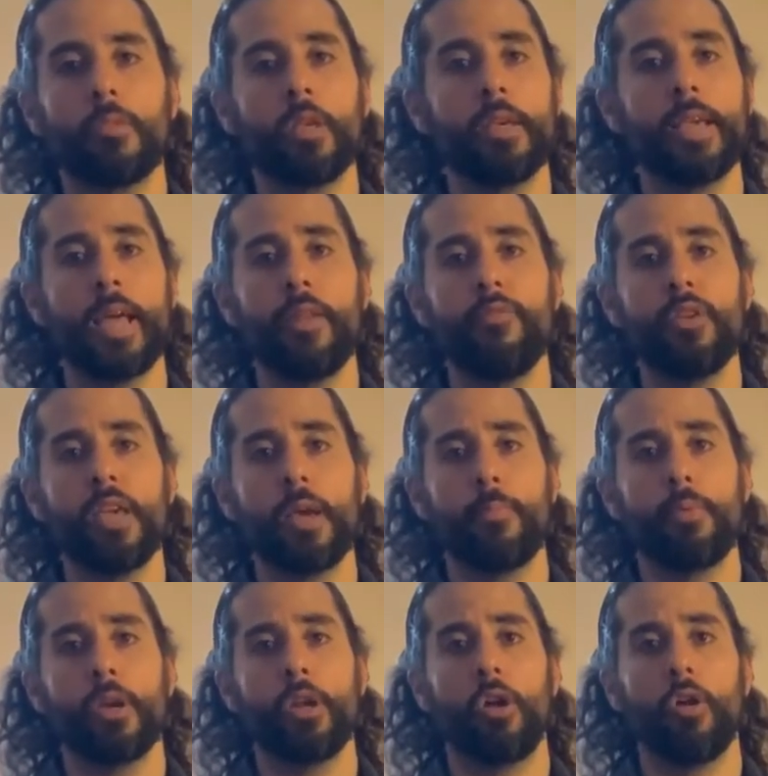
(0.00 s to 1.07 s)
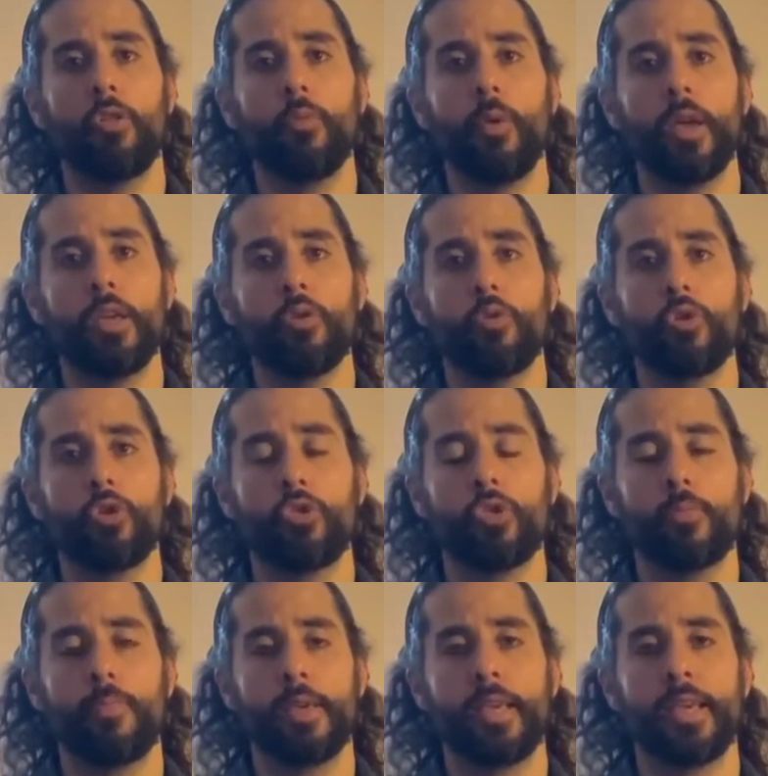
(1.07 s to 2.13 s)
Again, if you can't bring it all the way, you could
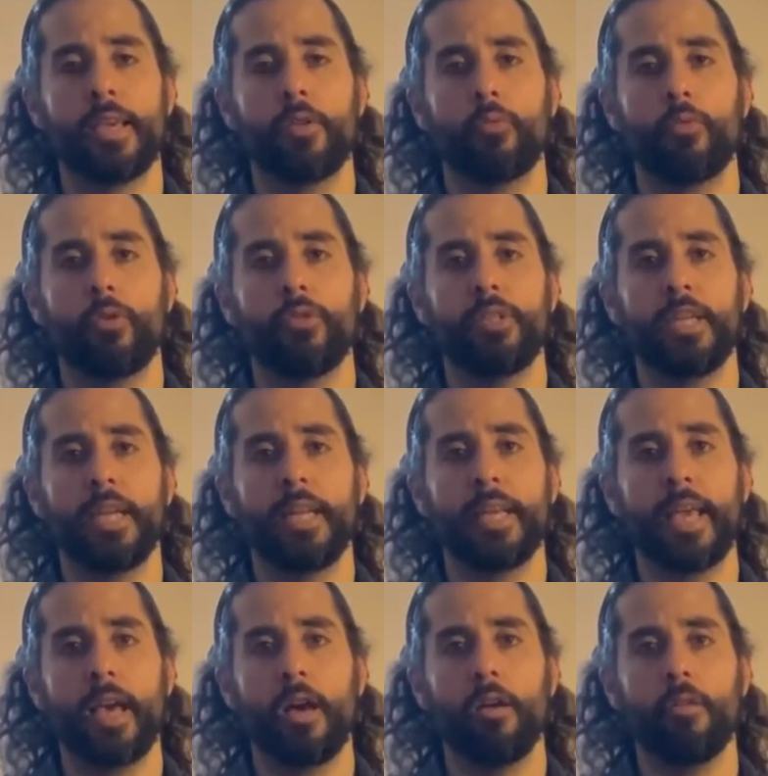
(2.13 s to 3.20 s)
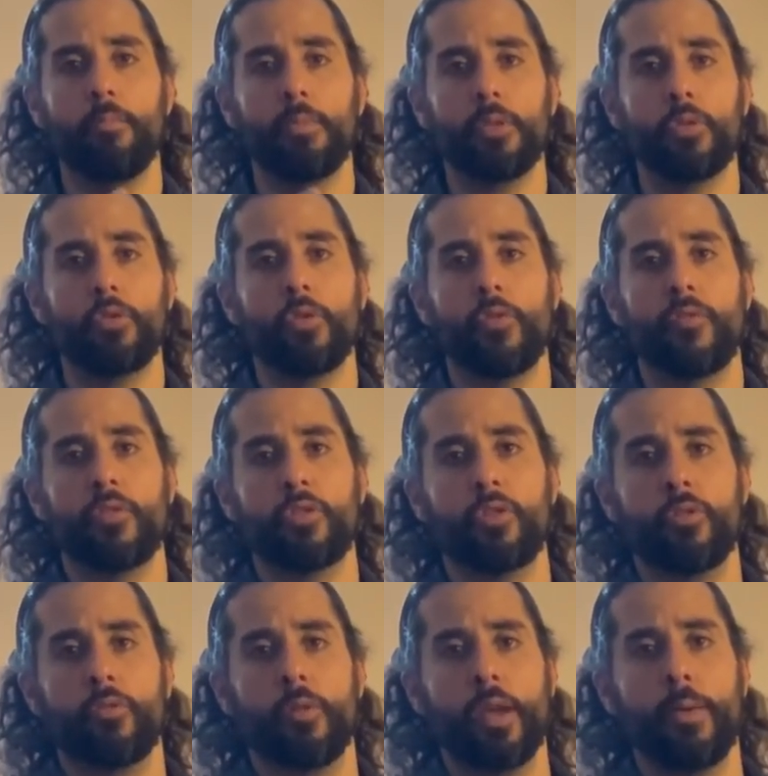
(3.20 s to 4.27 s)
just begin rotating out, but those of you that
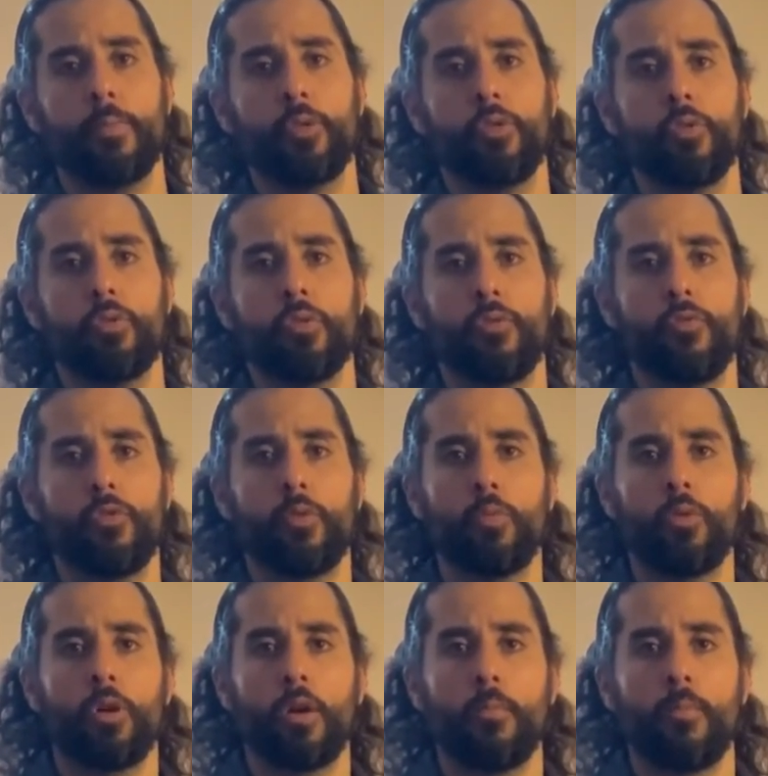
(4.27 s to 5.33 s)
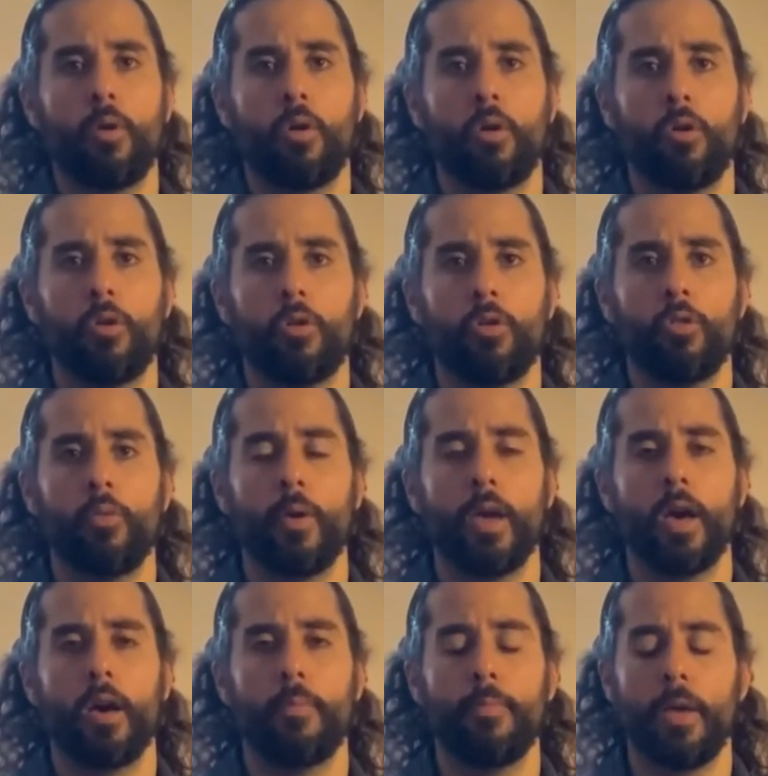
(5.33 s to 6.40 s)
are able to, the foot will come all the way
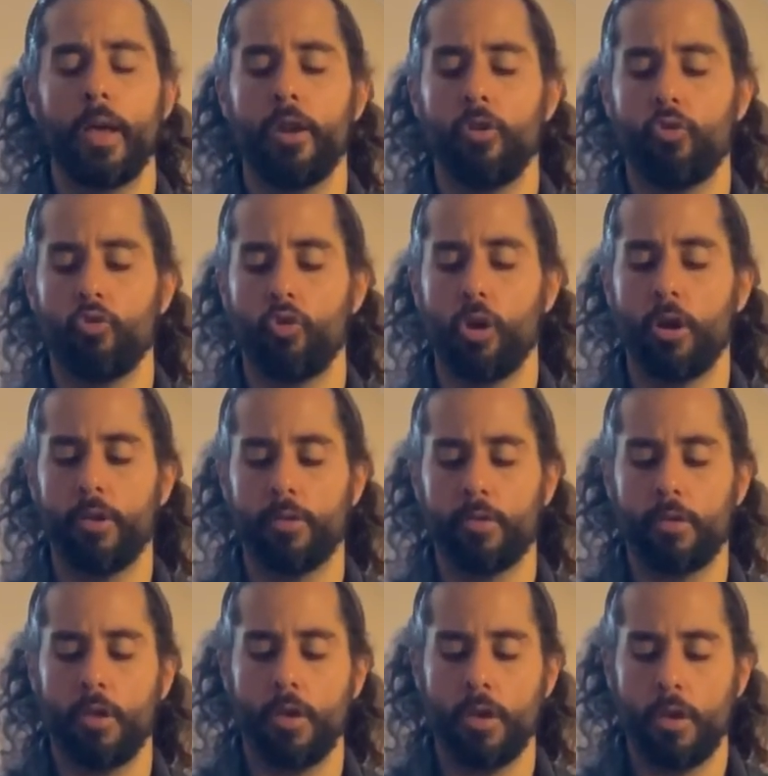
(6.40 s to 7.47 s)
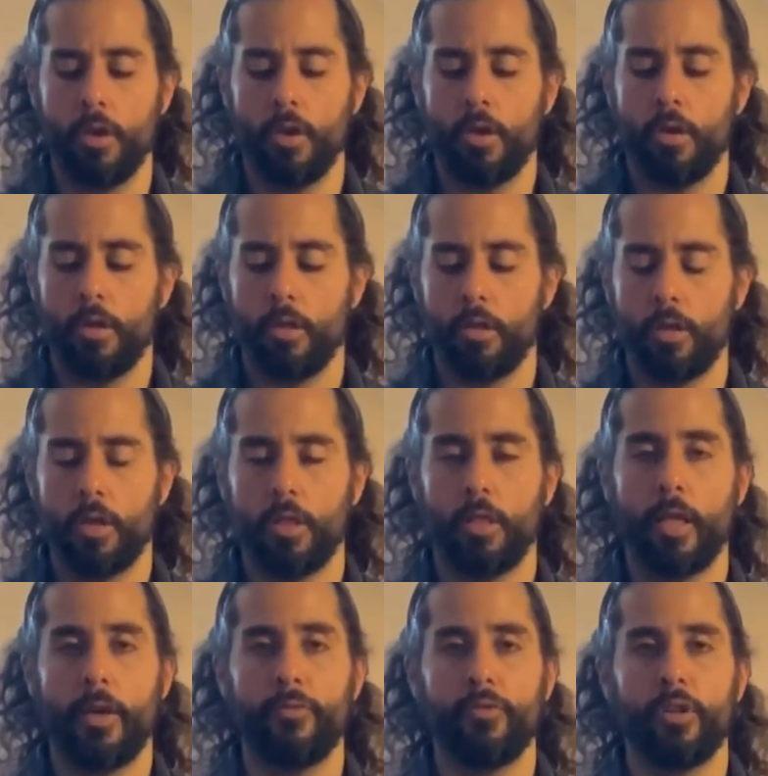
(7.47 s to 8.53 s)
up and across the
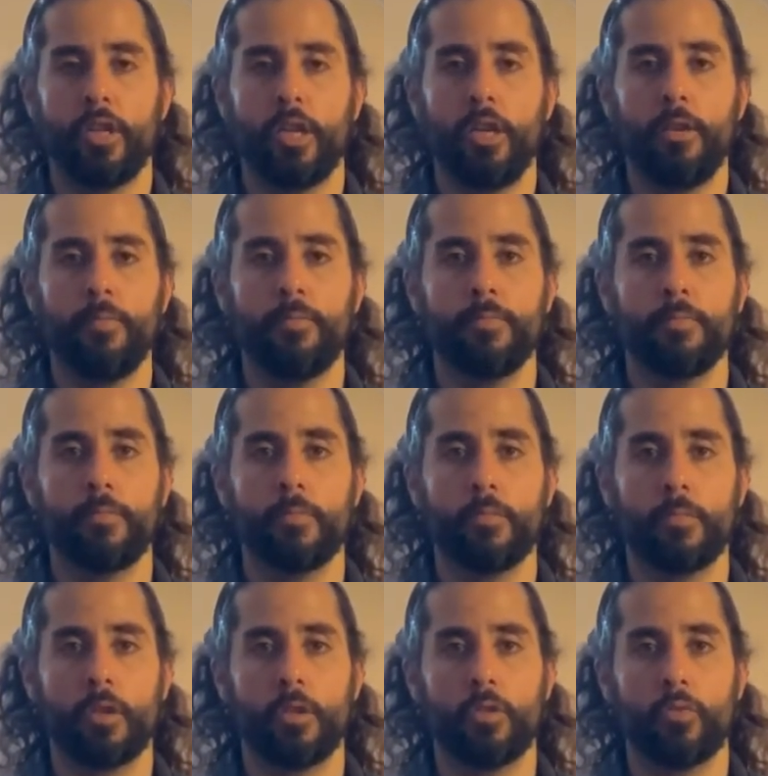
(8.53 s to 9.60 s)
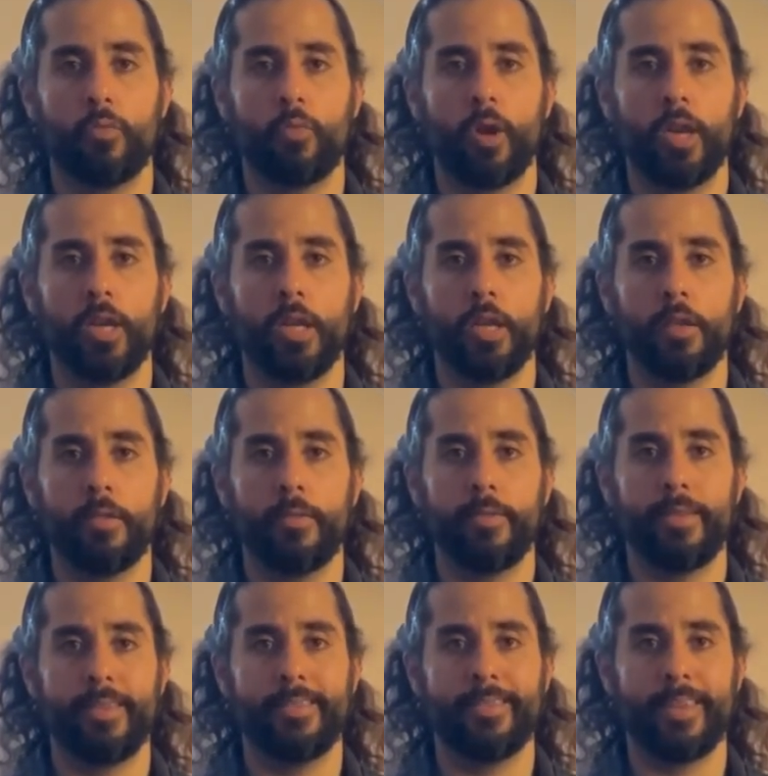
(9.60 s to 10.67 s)
left knee as the right knee is
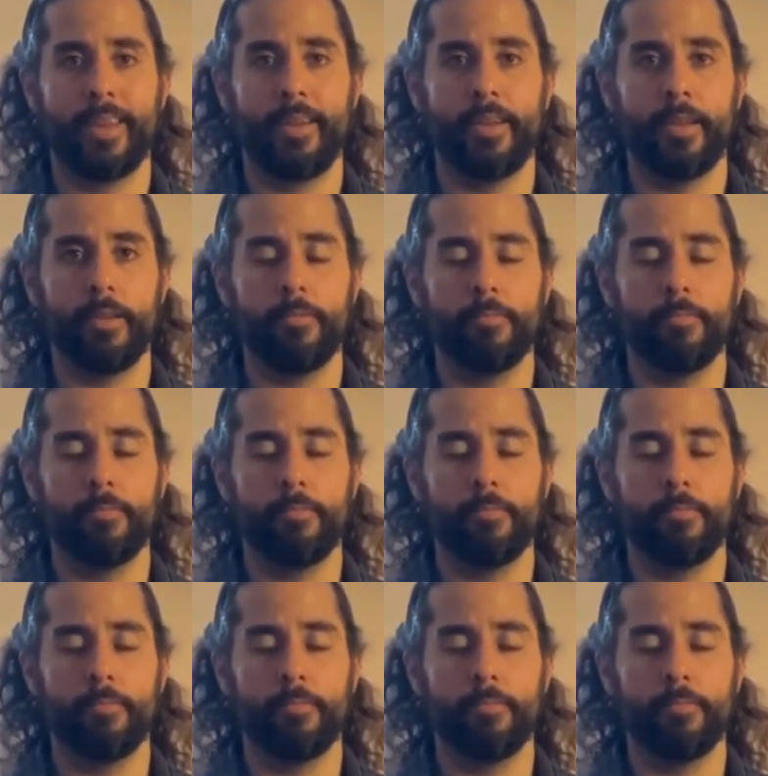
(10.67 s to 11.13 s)
descending.